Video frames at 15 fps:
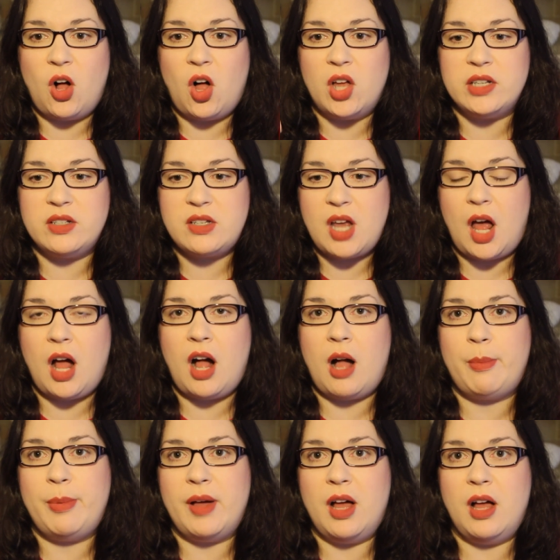on
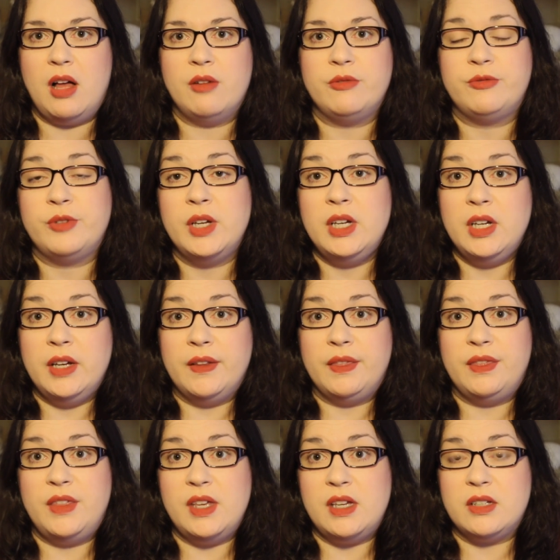top of
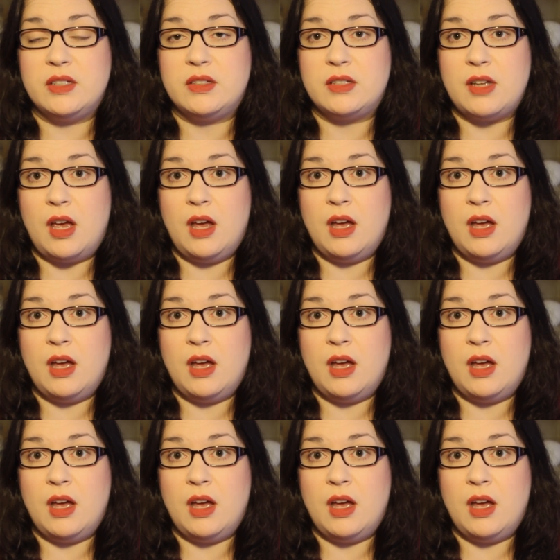this